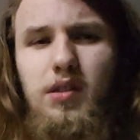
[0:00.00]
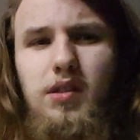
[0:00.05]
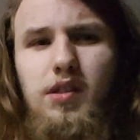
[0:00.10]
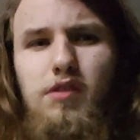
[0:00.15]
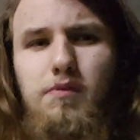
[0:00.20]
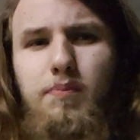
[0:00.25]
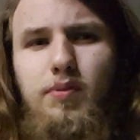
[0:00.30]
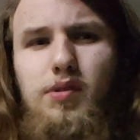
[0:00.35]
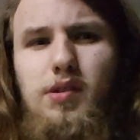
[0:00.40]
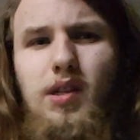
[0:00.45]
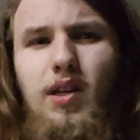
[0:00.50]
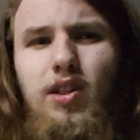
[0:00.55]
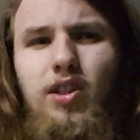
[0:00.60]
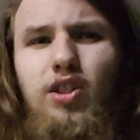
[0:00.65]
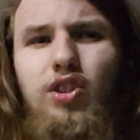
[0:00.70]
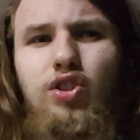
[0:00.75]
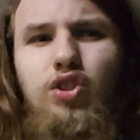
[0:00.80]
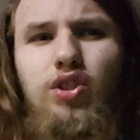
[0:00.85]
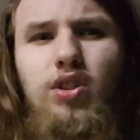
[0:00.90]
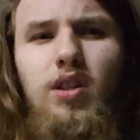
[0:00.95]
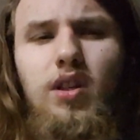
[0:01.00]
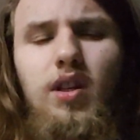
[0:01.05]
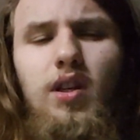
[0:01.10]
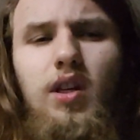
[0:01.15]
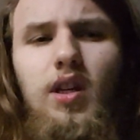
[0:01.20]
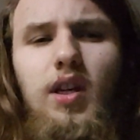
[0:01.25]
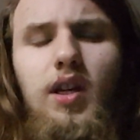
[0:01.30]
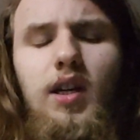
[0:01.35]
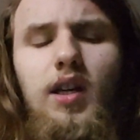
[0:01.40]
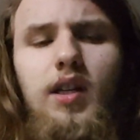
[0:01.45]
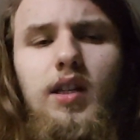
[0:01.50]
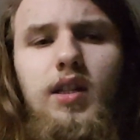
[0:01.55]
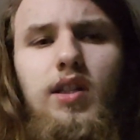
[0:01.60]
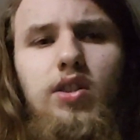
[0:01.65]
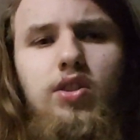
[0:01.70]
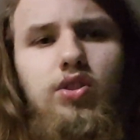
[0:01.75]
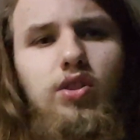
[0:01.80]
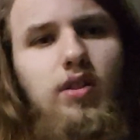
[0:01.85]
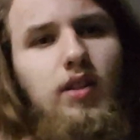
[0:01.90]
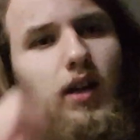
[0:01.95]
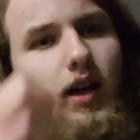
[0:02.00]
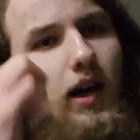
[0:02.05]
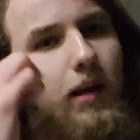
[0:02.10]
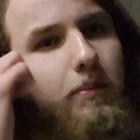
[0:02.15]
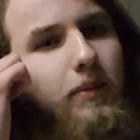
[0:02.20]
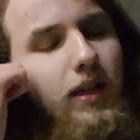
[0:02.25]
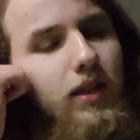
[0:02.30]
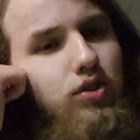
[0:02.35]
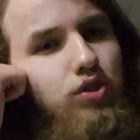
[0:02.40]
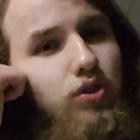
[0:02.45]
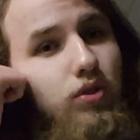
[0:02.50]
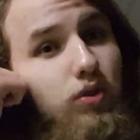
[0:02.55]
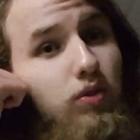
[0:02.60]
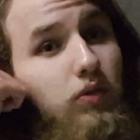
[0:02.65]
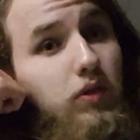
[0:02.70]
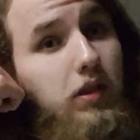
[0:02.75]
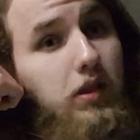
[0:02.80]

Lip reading: this percentage. I'm not sure